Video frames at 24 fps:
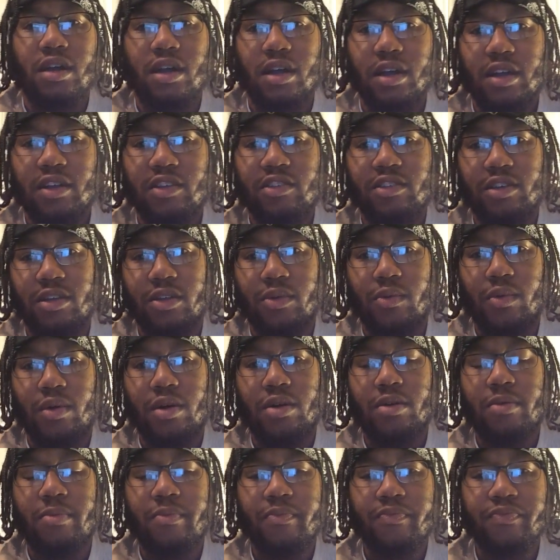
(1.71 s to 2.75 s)
Alright,
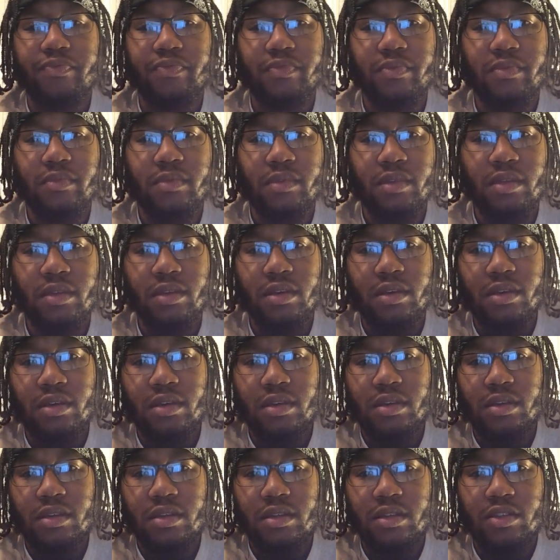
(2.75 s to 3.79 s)
Shalom.
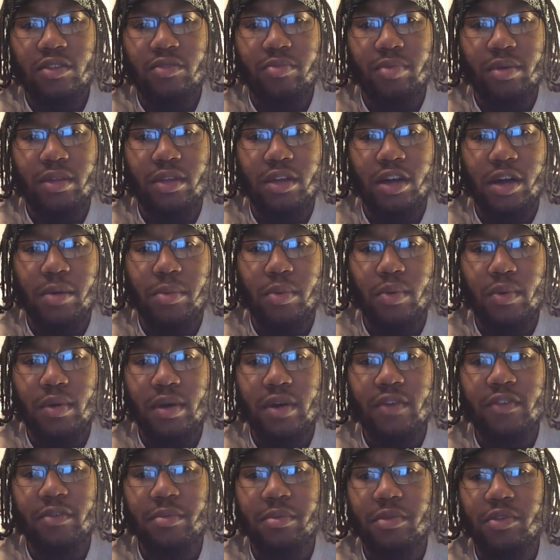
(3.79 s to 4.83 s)
This is Brother
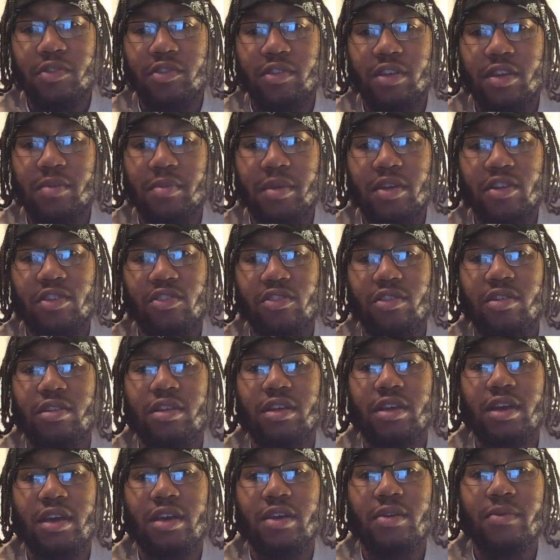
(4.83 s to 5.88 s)
Amawan from the GMS
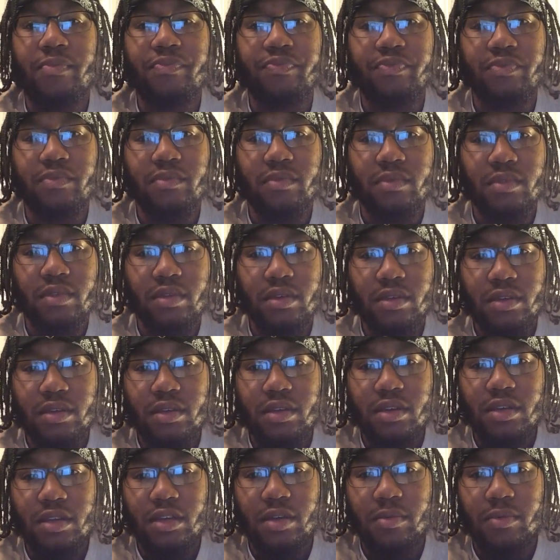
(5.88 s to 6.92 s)
Charlotte camp.
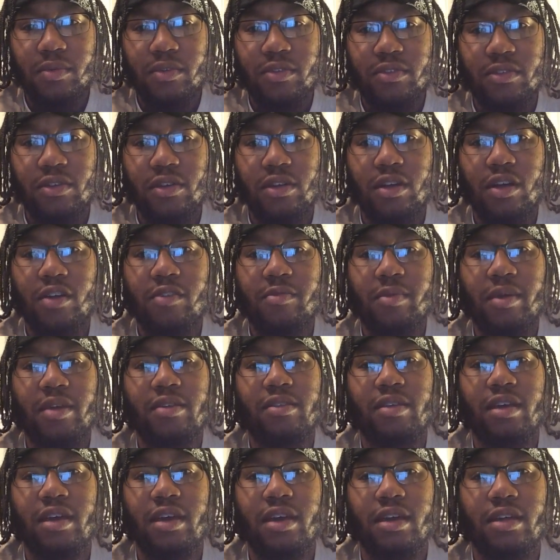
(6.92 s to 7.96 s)
I'm going to start off by
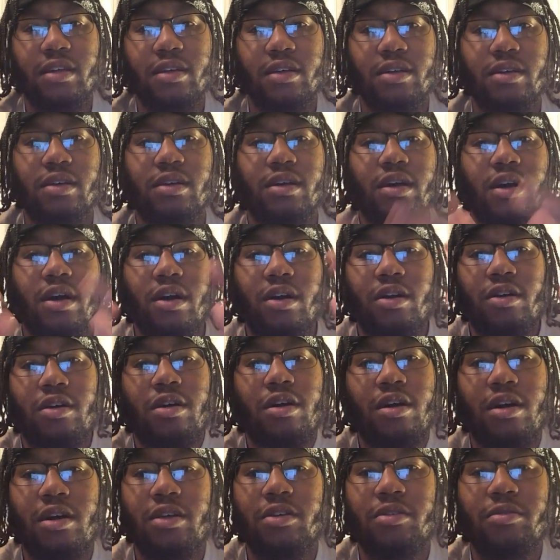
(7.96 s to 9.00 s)
saying
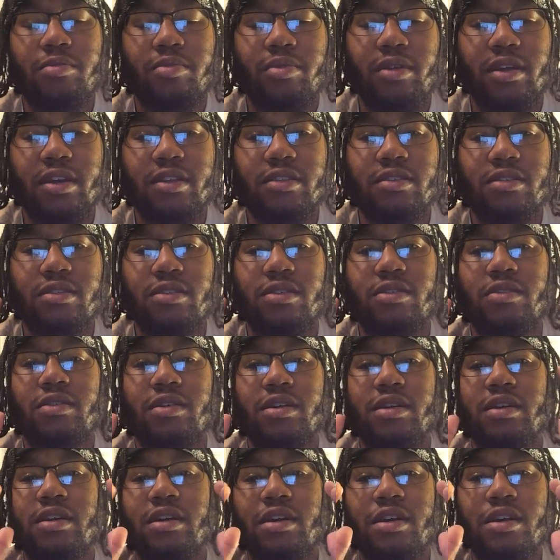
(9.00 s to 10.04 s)
all honor, praise, and
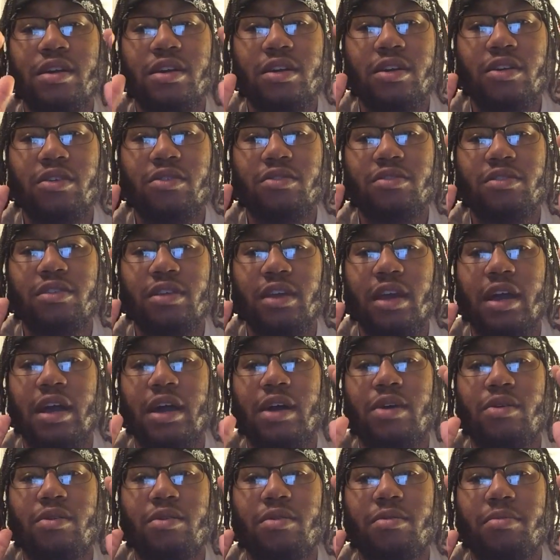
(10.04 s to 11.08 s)
glory goes to
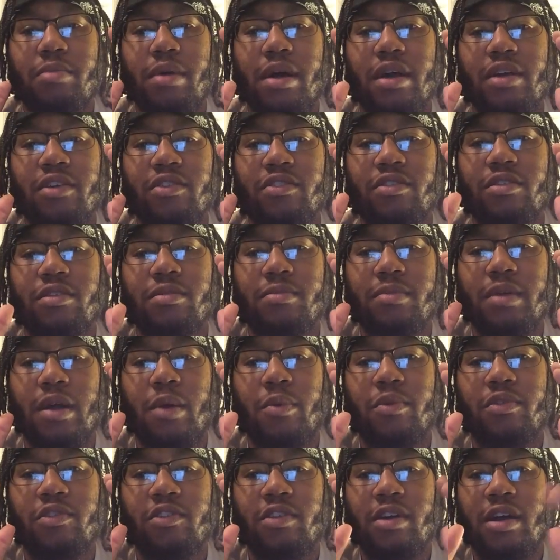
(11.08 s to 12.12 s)
Yahweh,
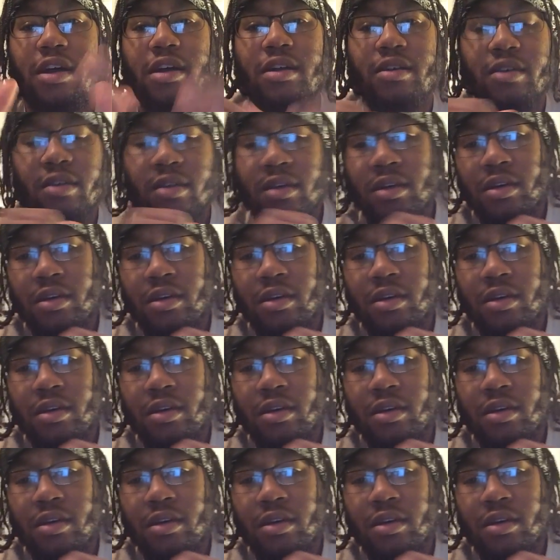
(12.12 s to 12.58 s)
Yahawashi.